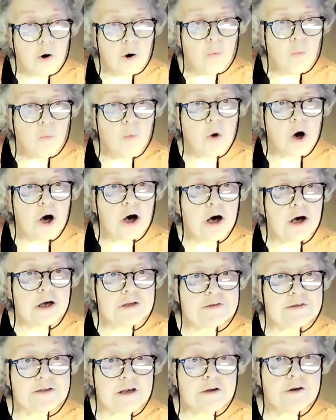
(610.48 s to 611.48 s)

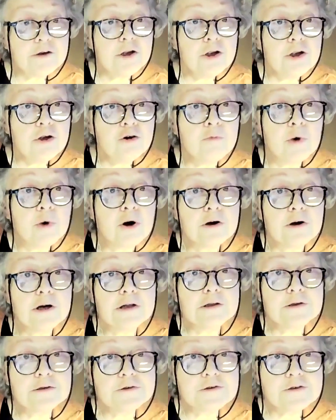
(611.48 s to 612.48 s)
words and
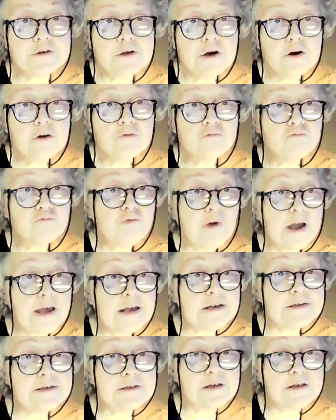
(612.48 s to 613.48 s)
numerals raised